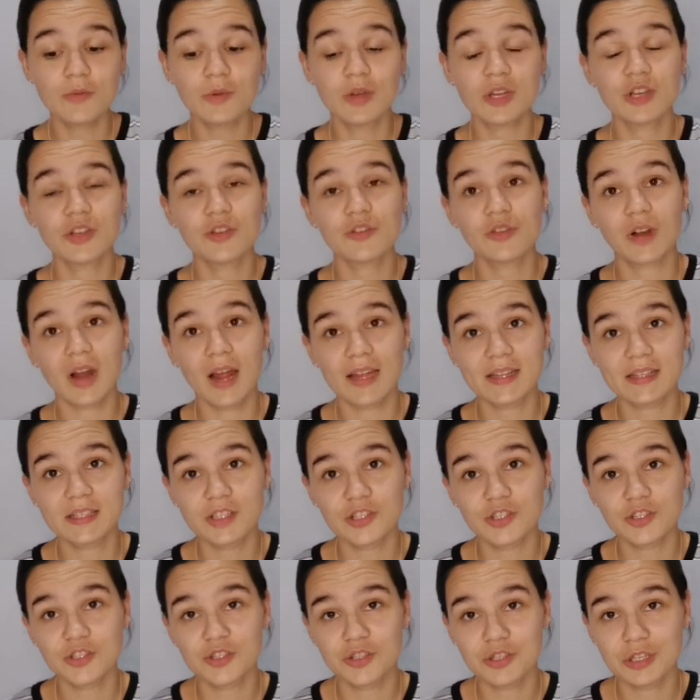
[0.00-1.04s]
when you're
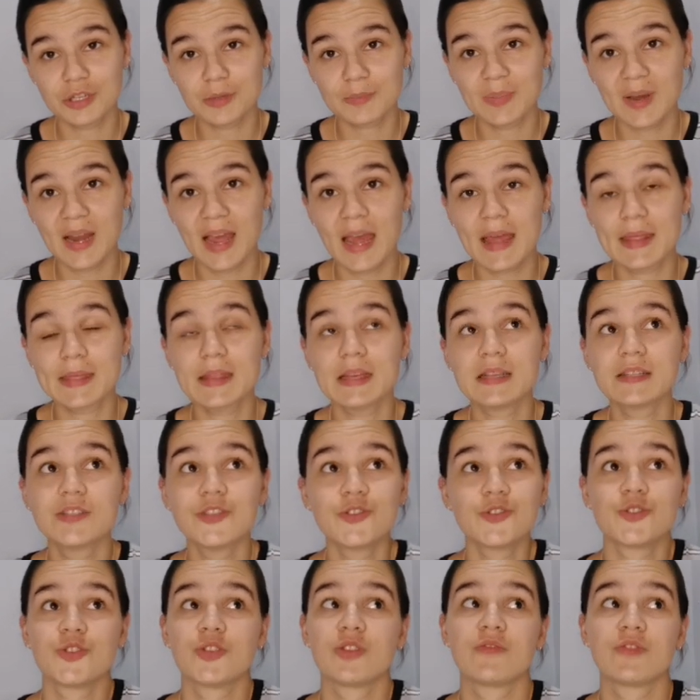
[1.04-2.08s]
writing a student plan, this
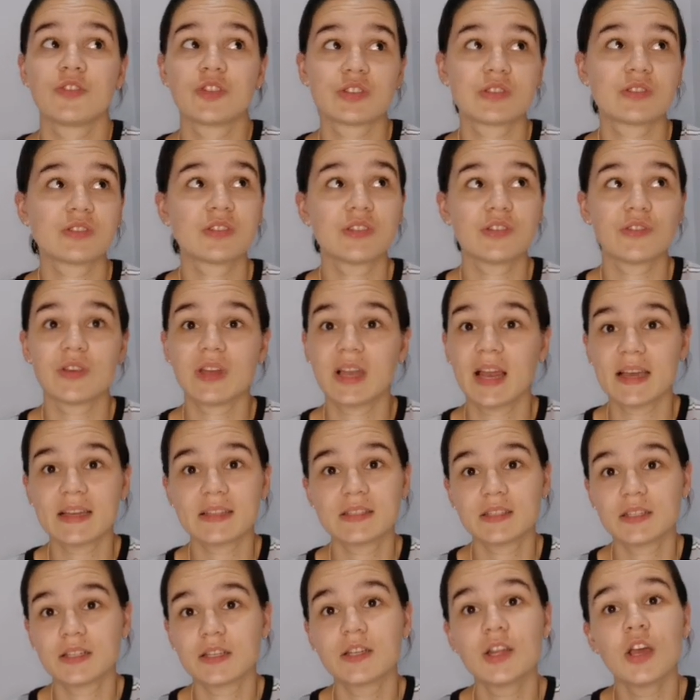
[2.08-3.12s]
is university
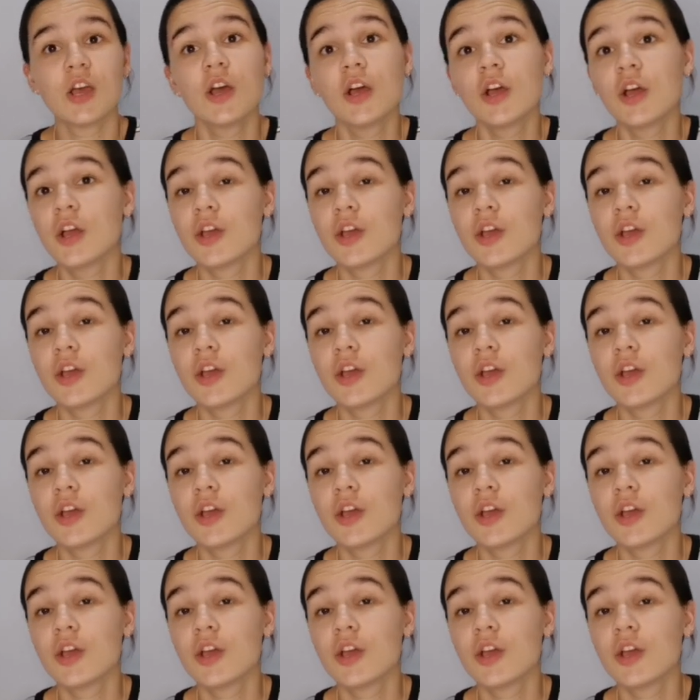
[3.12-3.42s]
related: